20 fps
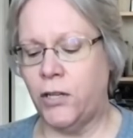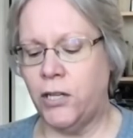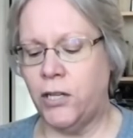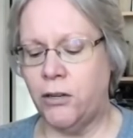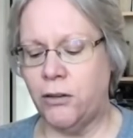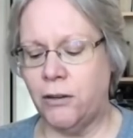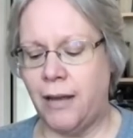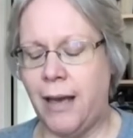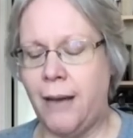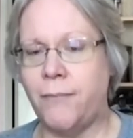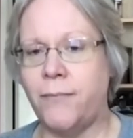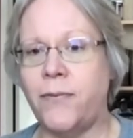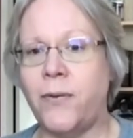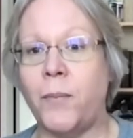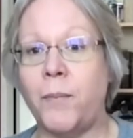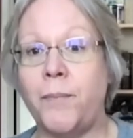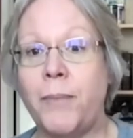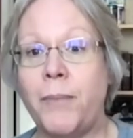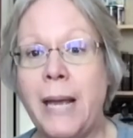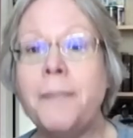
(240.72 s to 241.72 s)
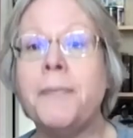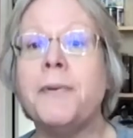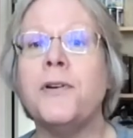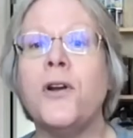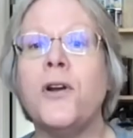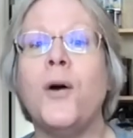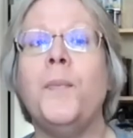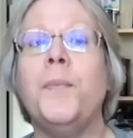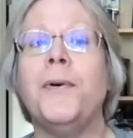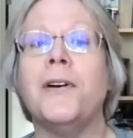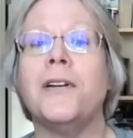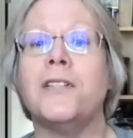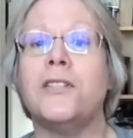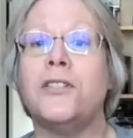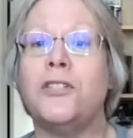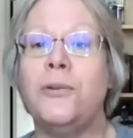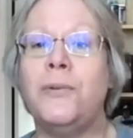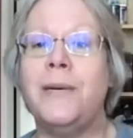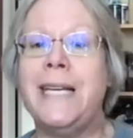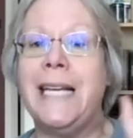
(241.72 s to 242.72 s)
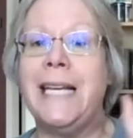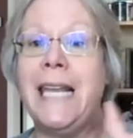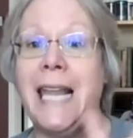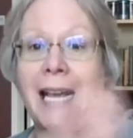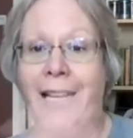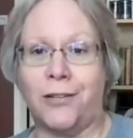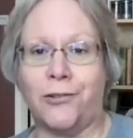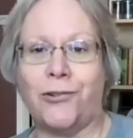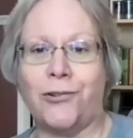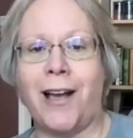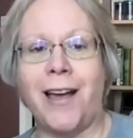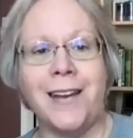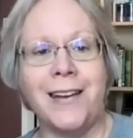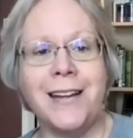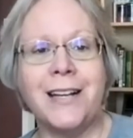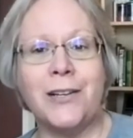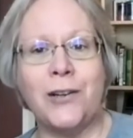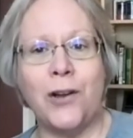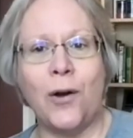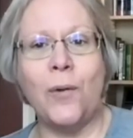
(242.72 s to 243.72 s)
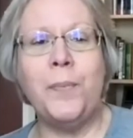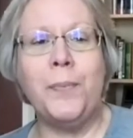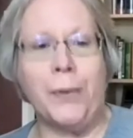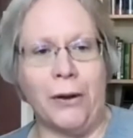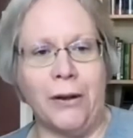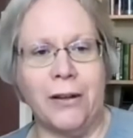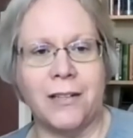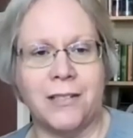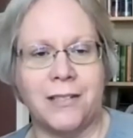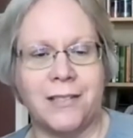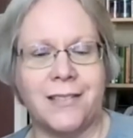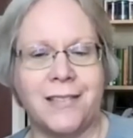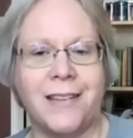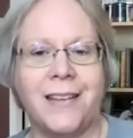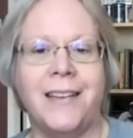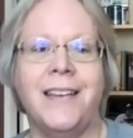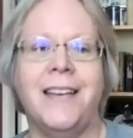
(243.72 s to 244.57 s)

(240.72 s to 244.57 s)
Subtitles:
your lab from paper notebooks to electronic notebooks